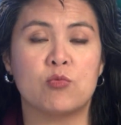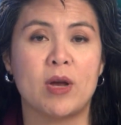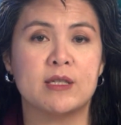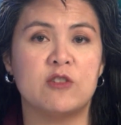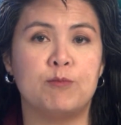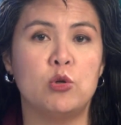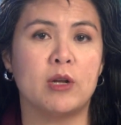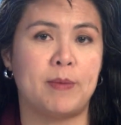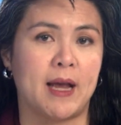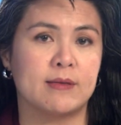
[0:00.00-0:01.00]
west of
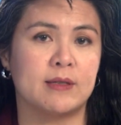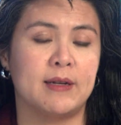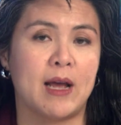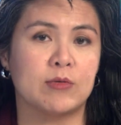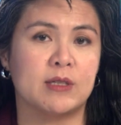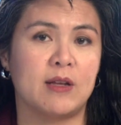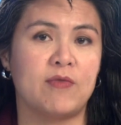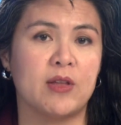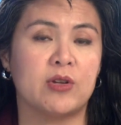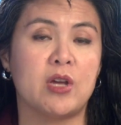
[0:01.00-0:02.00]
Budapest announced that
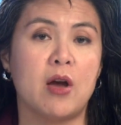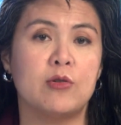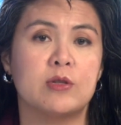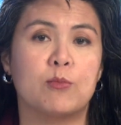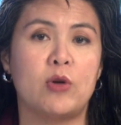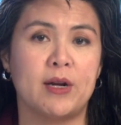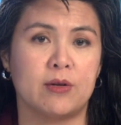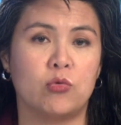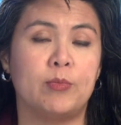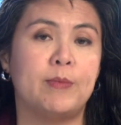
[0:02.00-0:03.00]
Father Janos
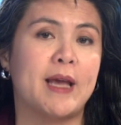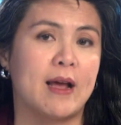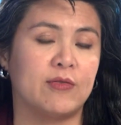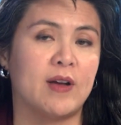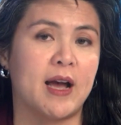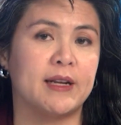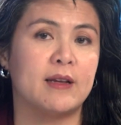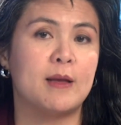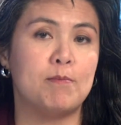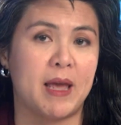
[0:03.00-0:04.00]
Brenner will be beatified
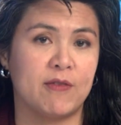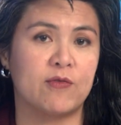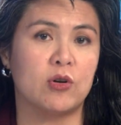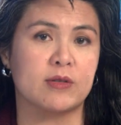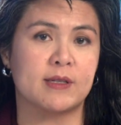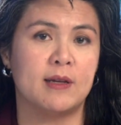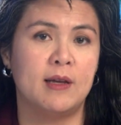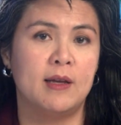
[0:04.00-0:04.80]
May 1st.